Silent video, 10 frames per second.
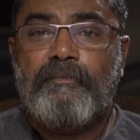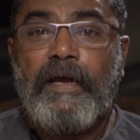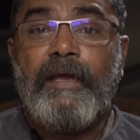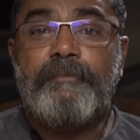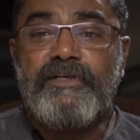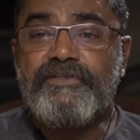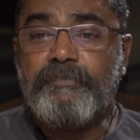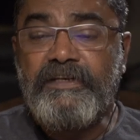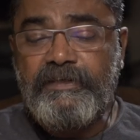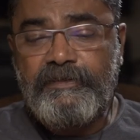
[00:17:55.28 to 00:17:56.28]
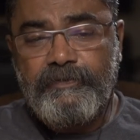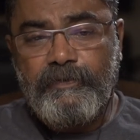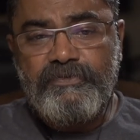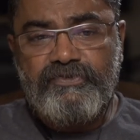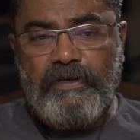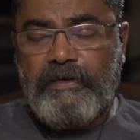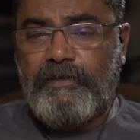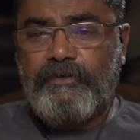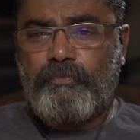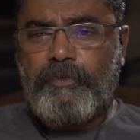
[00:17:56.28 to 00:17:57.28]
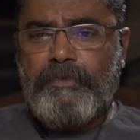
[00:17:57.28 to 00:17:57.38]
I am just me. I'm struggling to be